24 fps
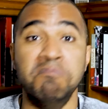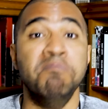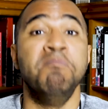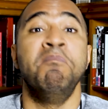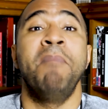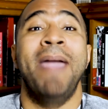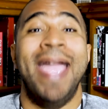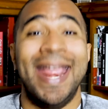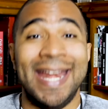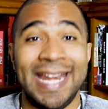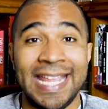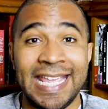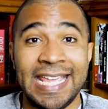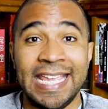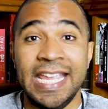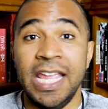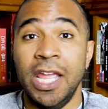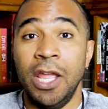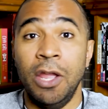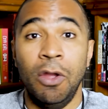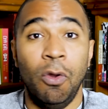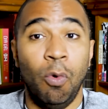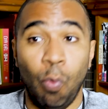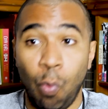many
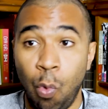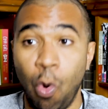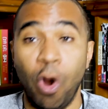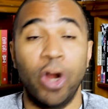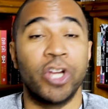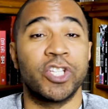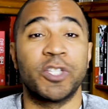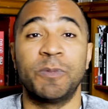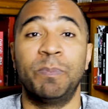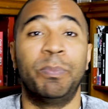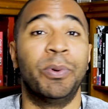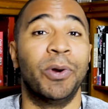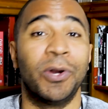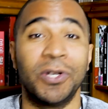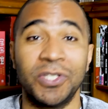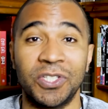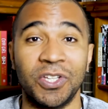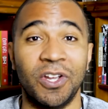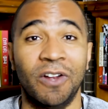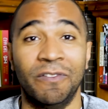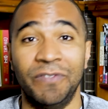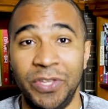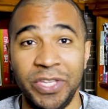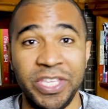worst books
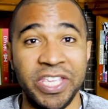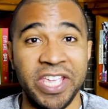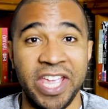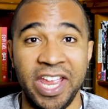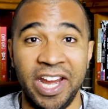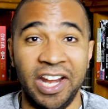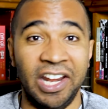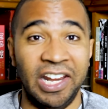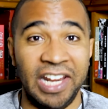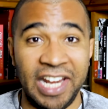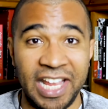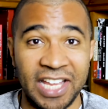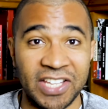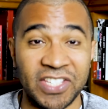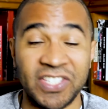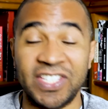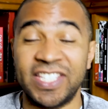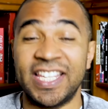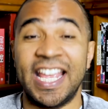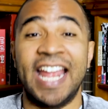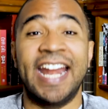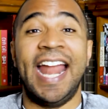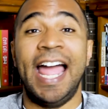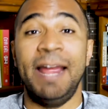of the year lists,
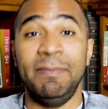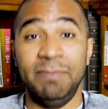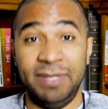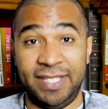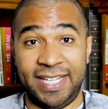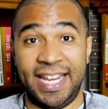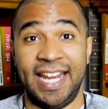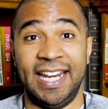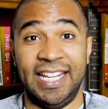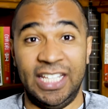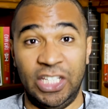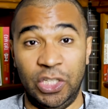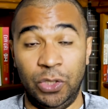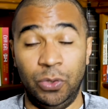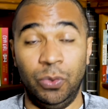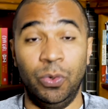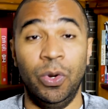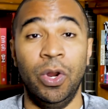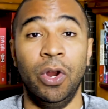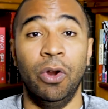and I'm telling you